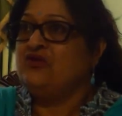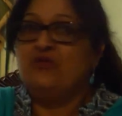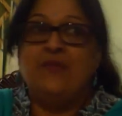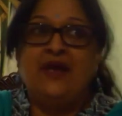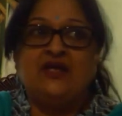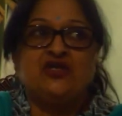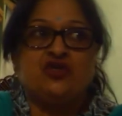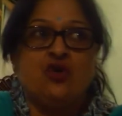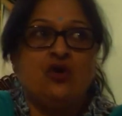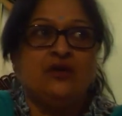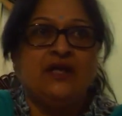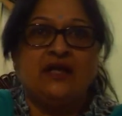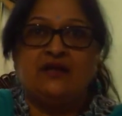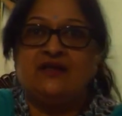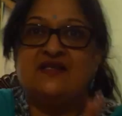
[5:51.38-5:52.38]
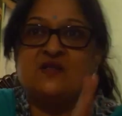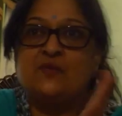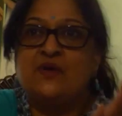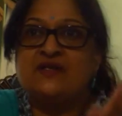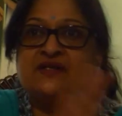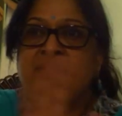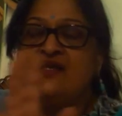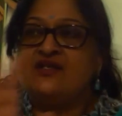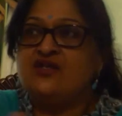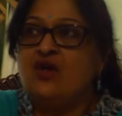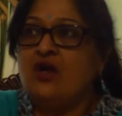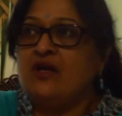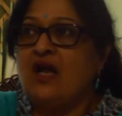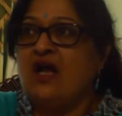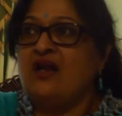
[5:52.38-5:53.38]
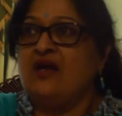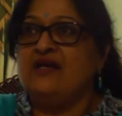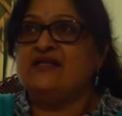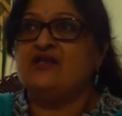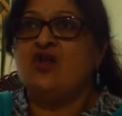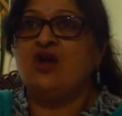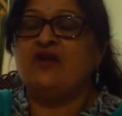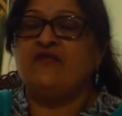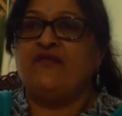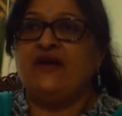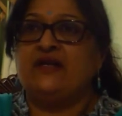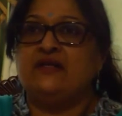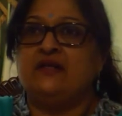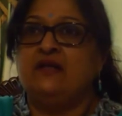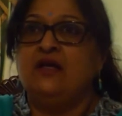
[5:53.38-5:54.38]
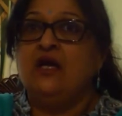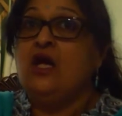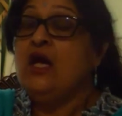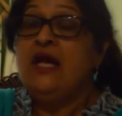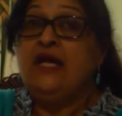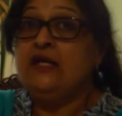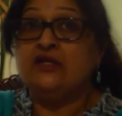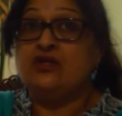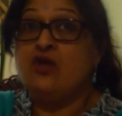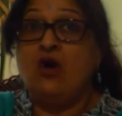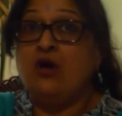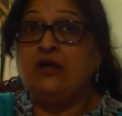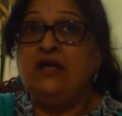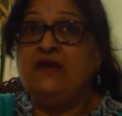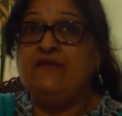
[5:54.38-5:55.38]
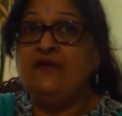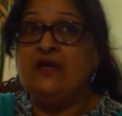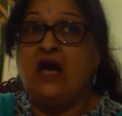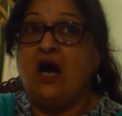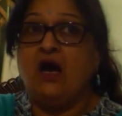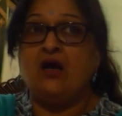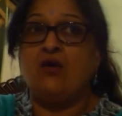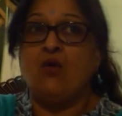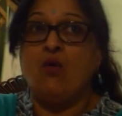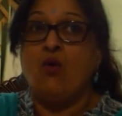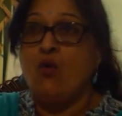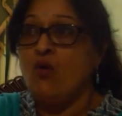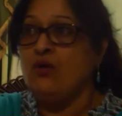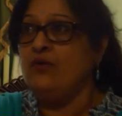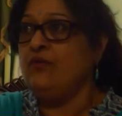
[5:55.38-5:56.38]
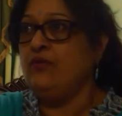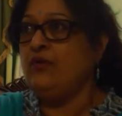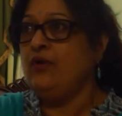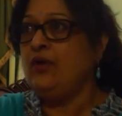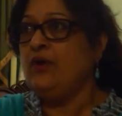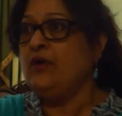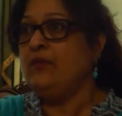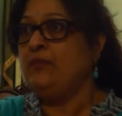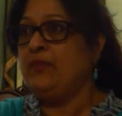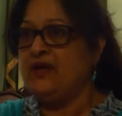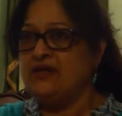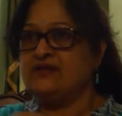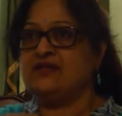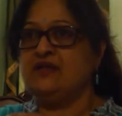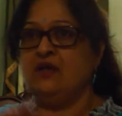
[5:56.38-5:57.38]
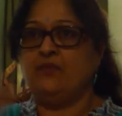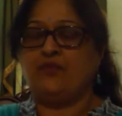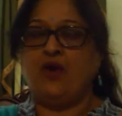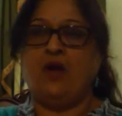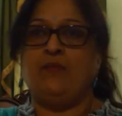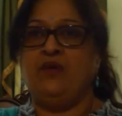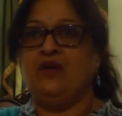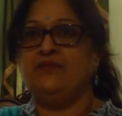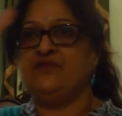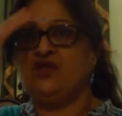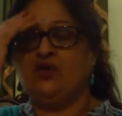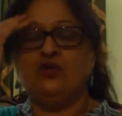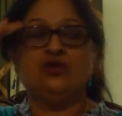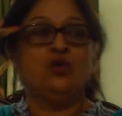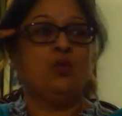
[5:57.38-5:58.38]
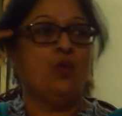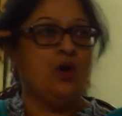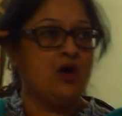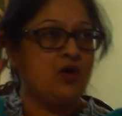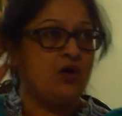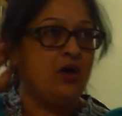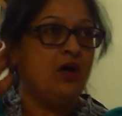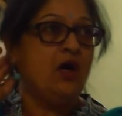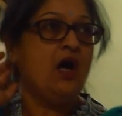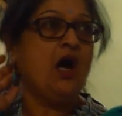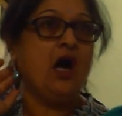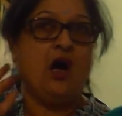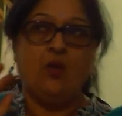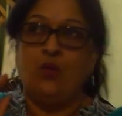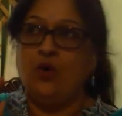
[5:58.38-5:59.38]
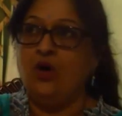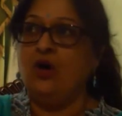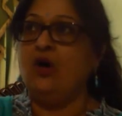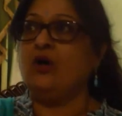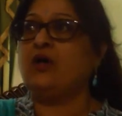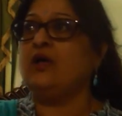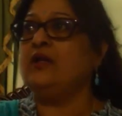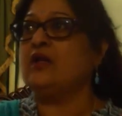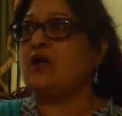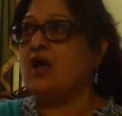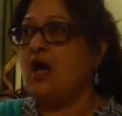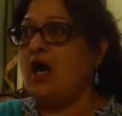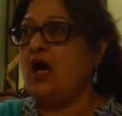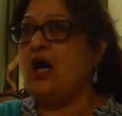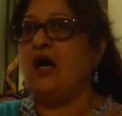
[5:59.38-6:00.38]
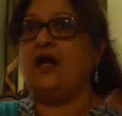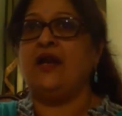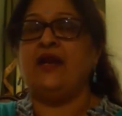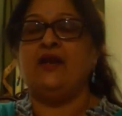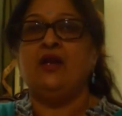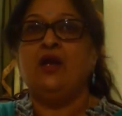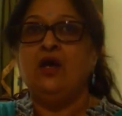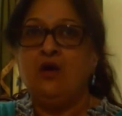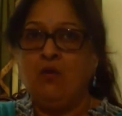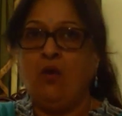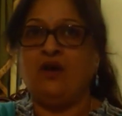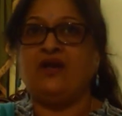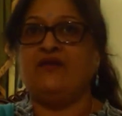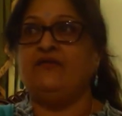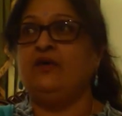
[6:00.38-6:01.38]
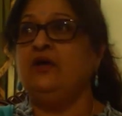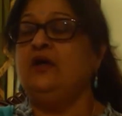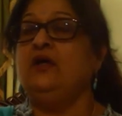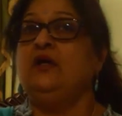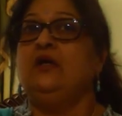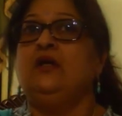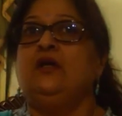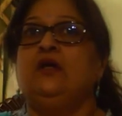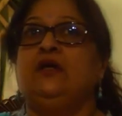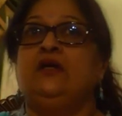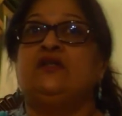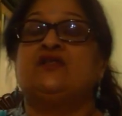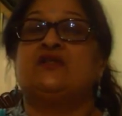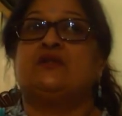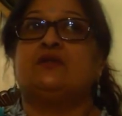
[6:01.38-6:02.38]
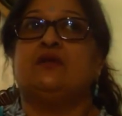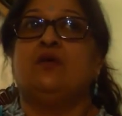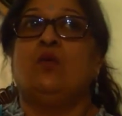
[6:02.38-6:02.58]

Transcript: to make sure that this person is not affected. It's not even our own personal problems, our work and the car and whatever. It's